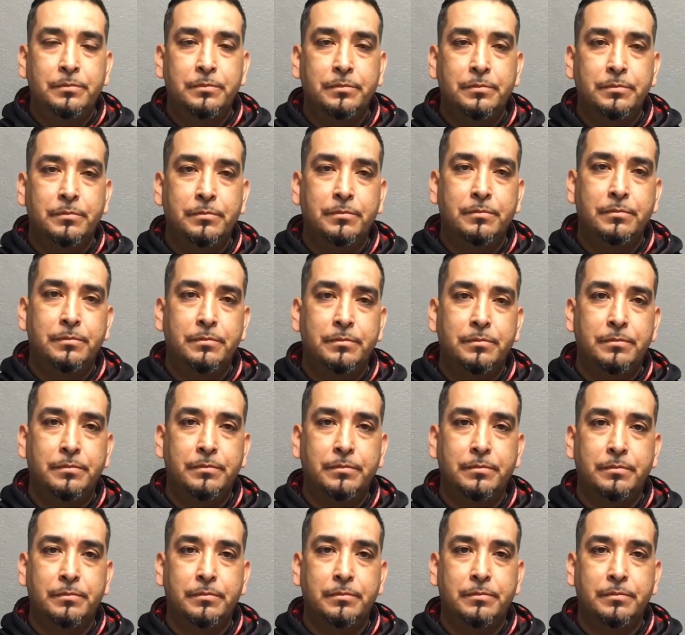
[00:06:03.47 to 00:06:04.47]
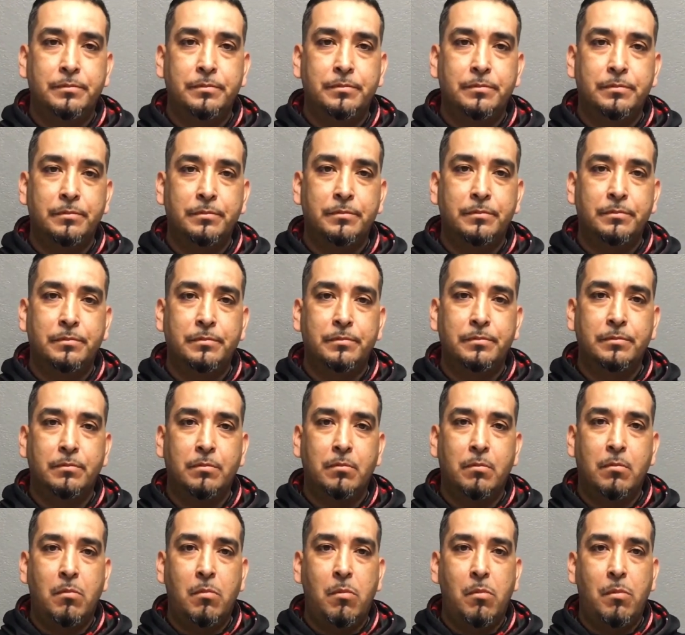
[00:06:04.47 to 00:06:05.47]
matchmaking is.
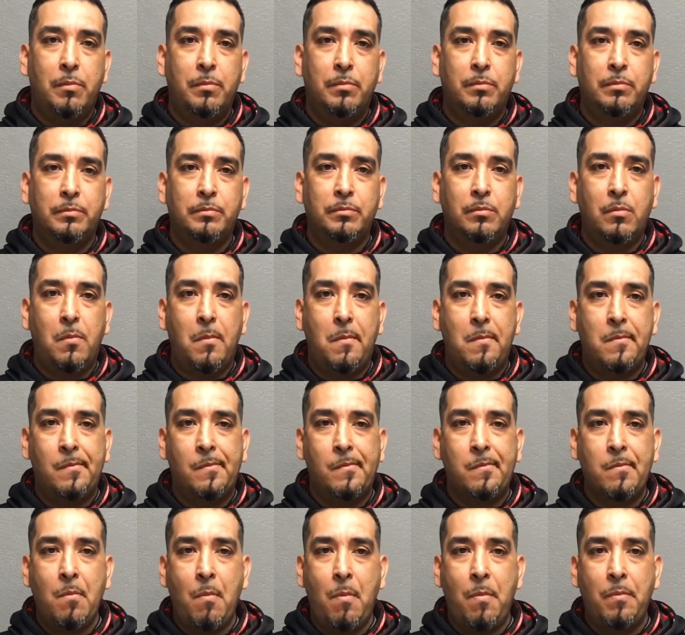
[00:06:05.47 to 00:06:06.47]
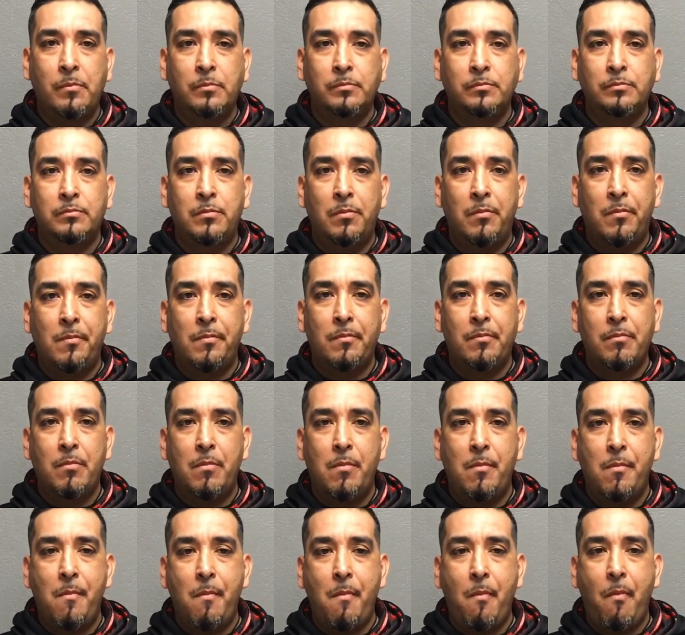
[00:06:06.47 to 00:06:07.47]
You don't want
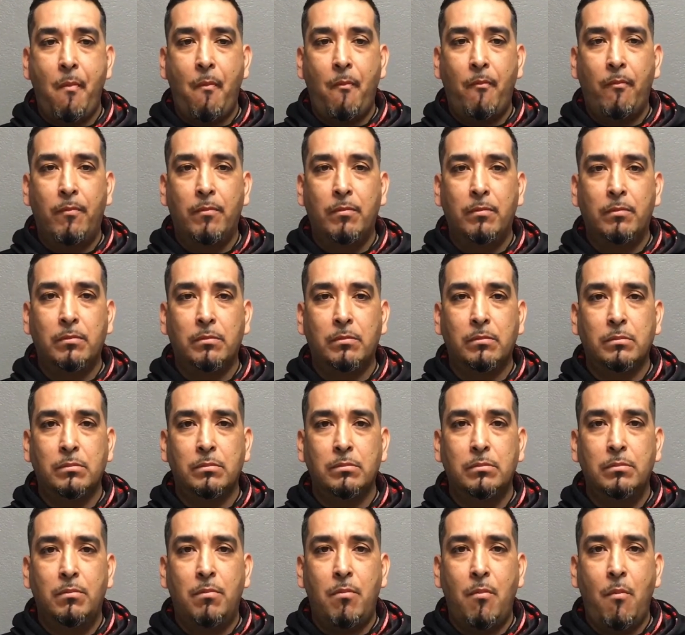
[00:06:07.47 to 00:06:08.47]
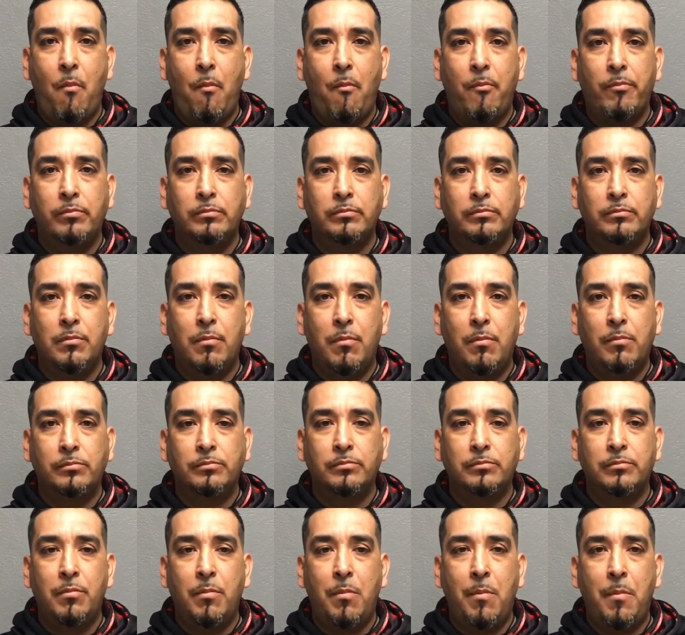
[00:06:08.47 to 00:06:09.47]
to
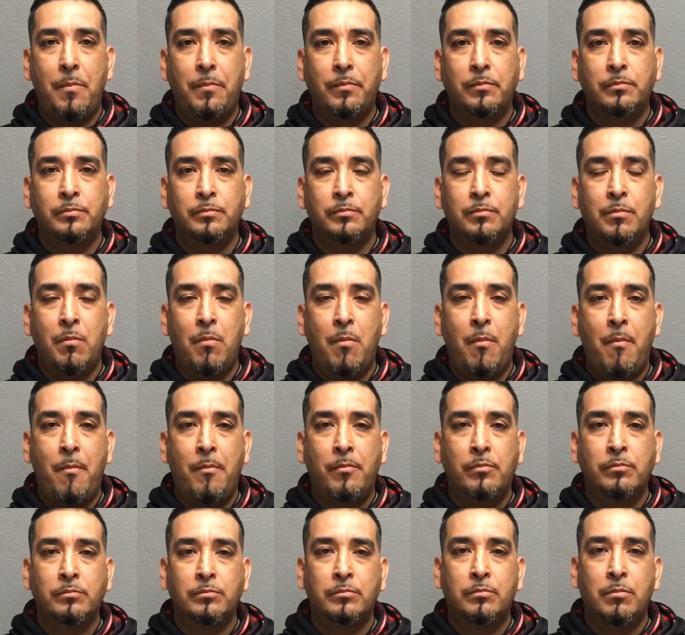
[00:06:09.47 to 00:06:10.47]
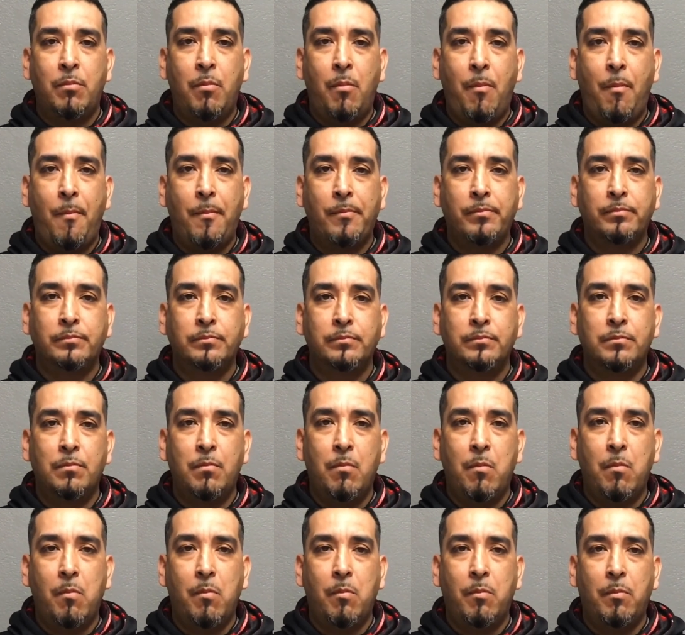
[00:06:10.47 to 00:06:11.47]
necessarily have complete pushovers.
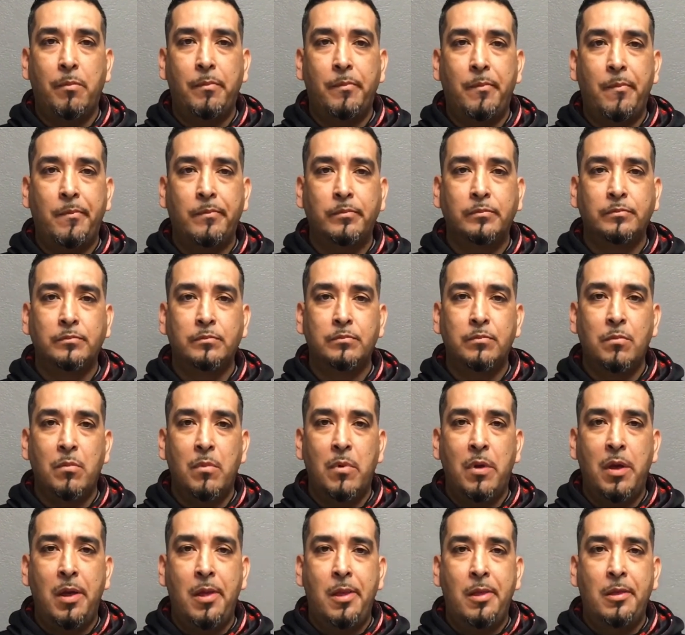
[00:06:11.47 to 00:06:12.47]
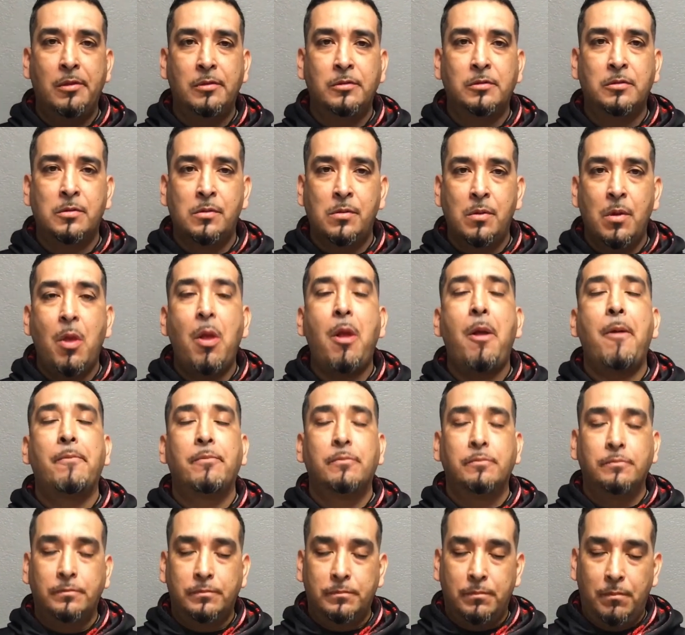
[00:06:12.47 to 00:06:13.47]
You want to test
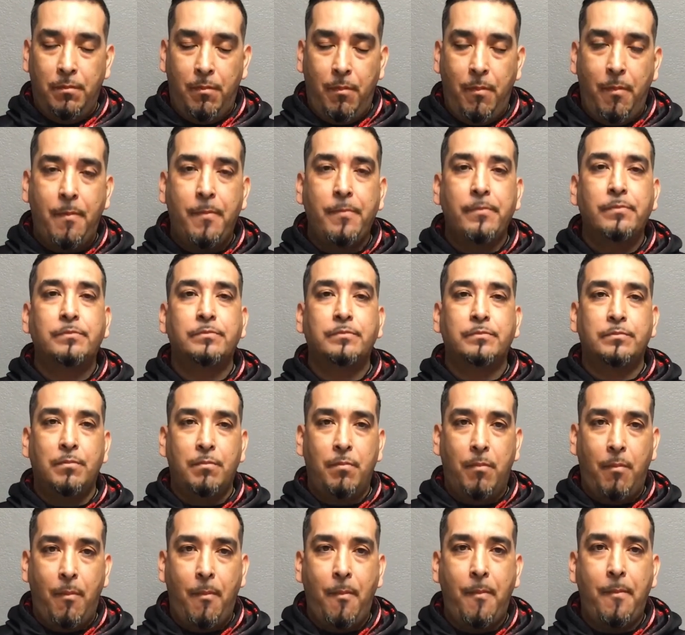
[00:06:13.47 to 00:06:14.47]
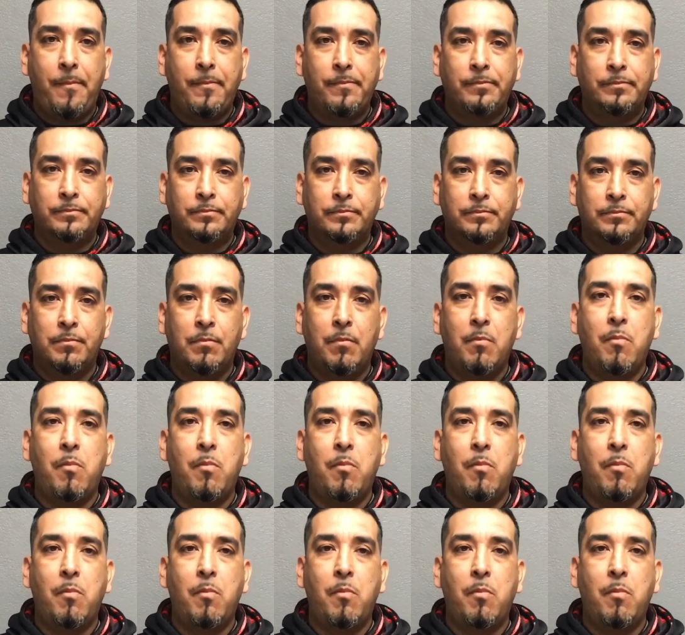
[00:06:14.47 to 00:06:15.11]
Junior early, but he needs